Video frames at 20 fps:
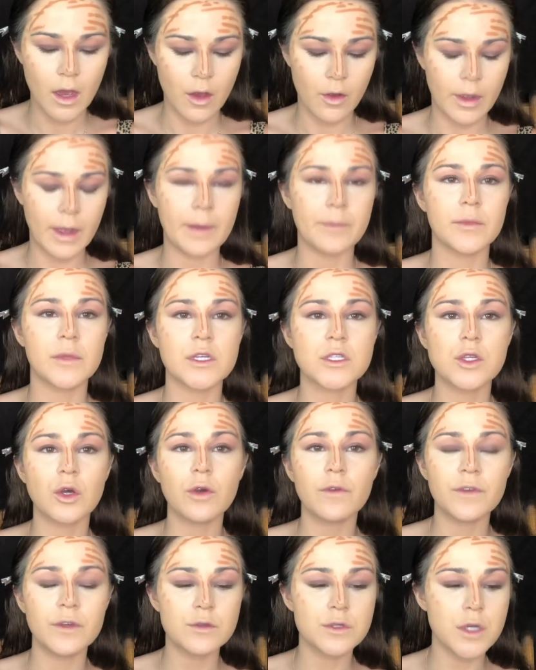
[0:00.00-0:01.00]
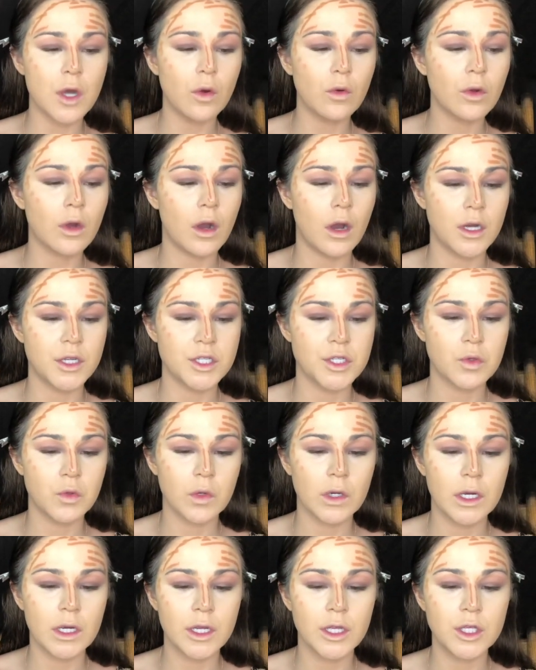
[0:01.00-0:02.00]
Okay, so if you don't
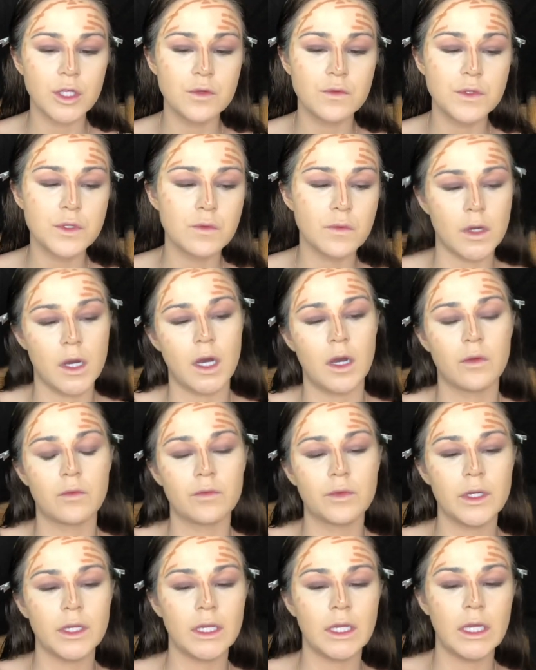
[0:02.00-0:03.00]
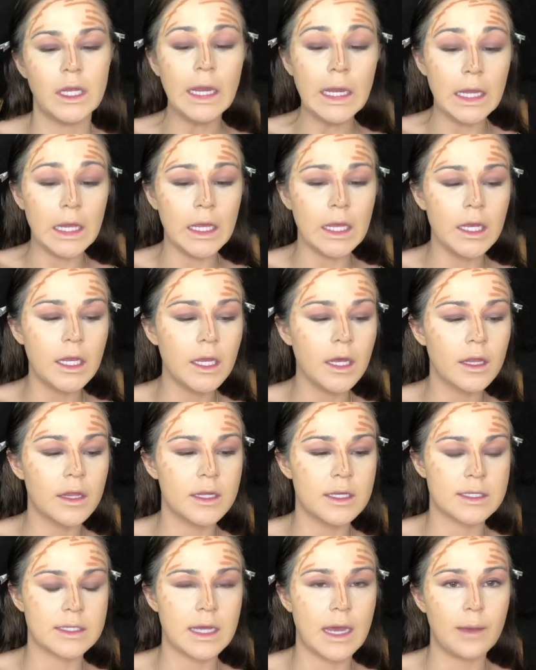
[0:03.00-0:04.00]
contour, you do not really need
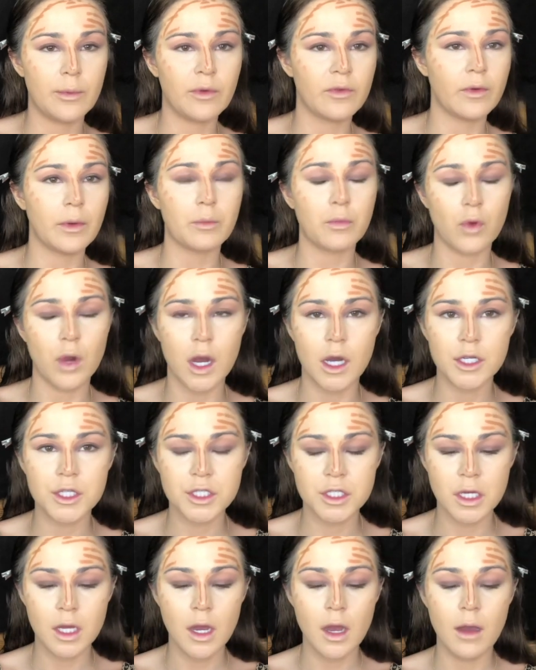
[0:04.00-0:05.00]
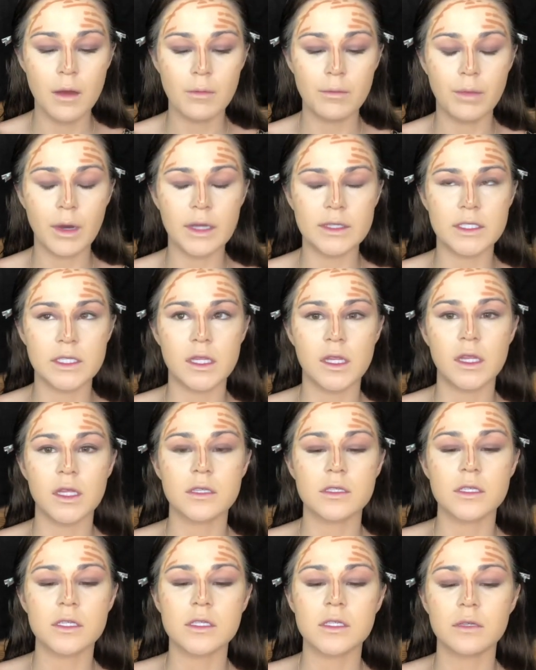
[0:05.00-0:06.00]
this type of a brush, but
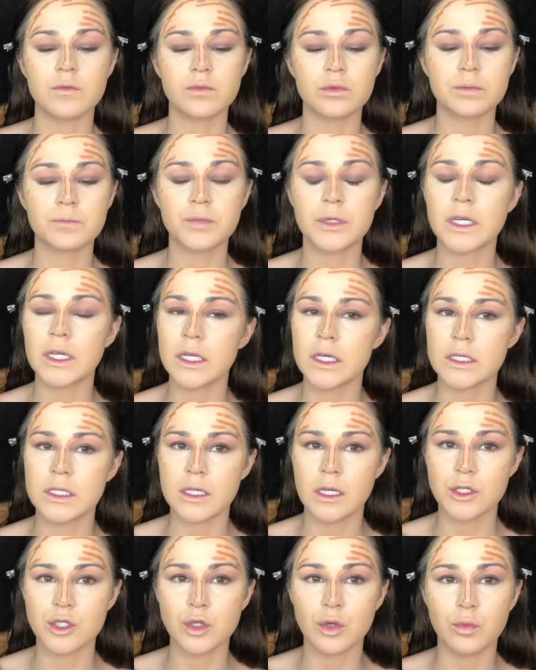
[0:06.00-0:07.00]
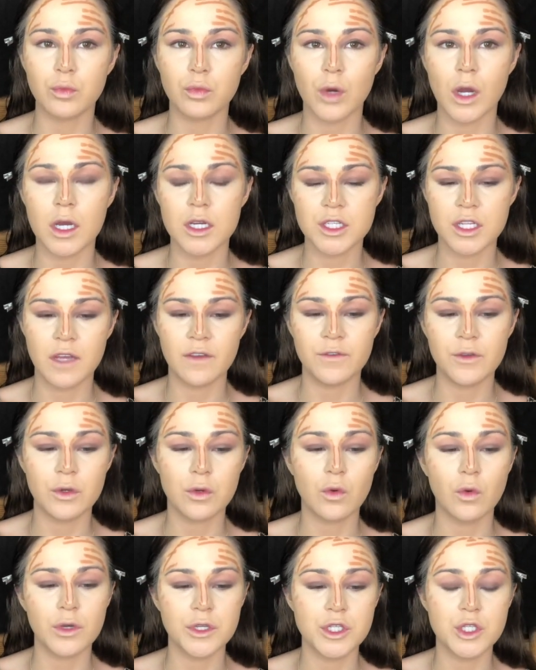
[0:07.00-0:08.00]
this is a pretty essential brush if you're
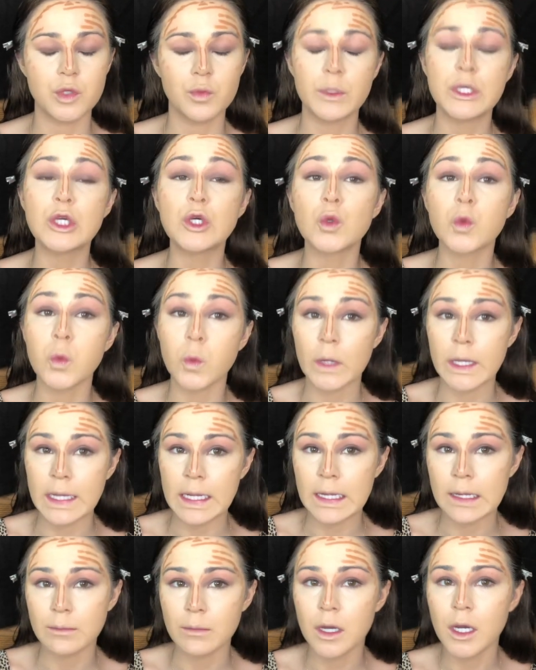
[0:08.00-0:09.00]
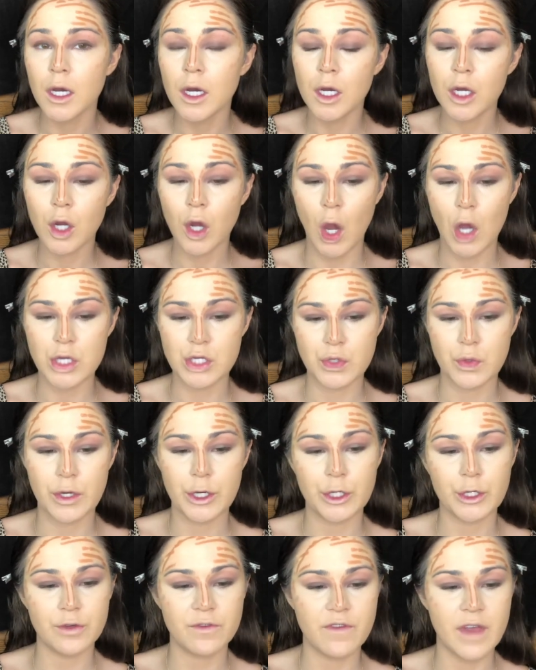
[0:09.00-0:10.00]
going to be cream
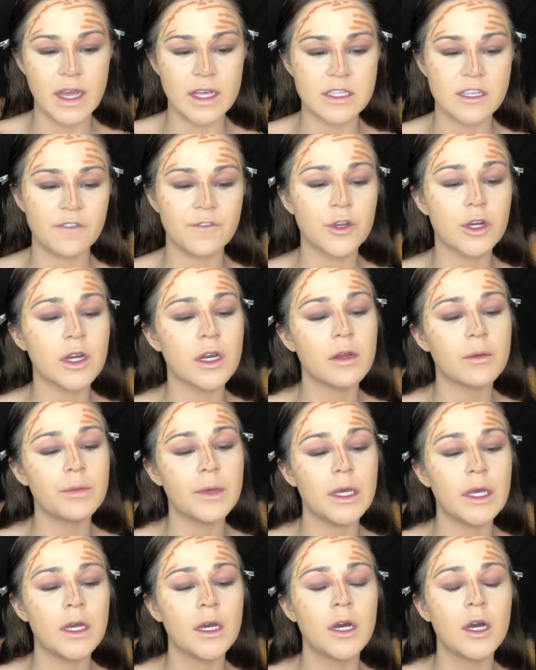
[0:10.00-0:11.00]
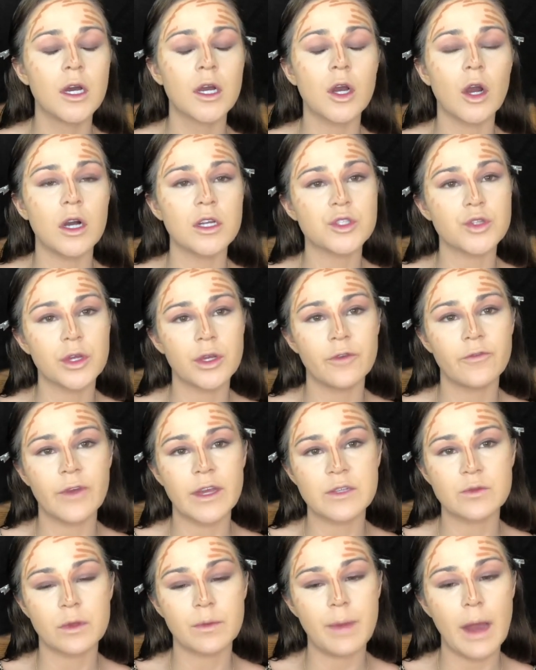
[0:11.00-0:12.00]
contouring your face. If you're going to be contouring your
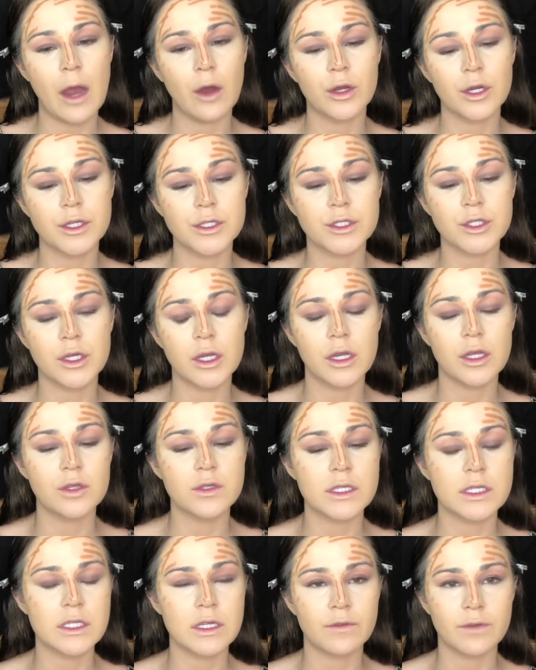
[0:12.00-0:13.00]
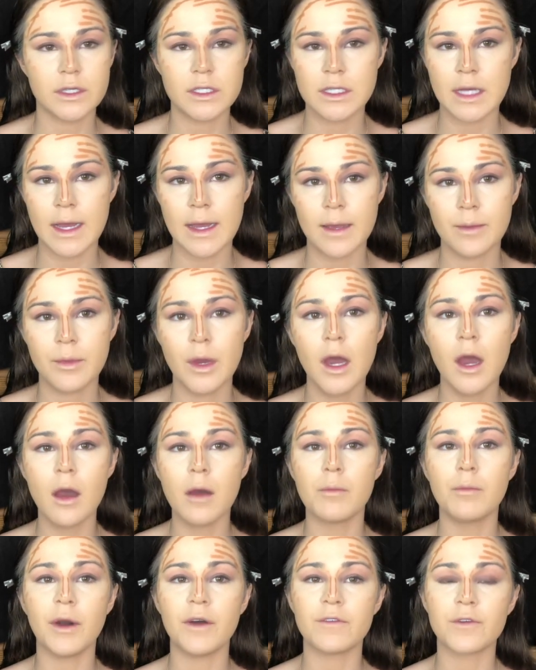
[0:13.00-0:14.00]
face with powders, you're going to use a different type,
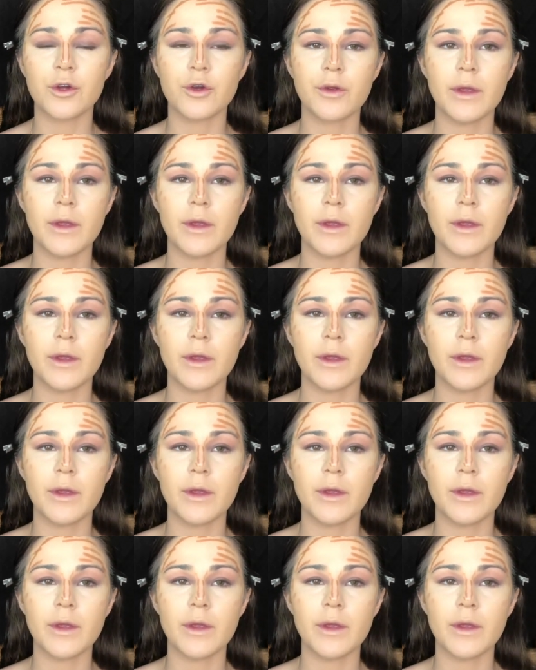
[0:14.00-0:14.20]
but for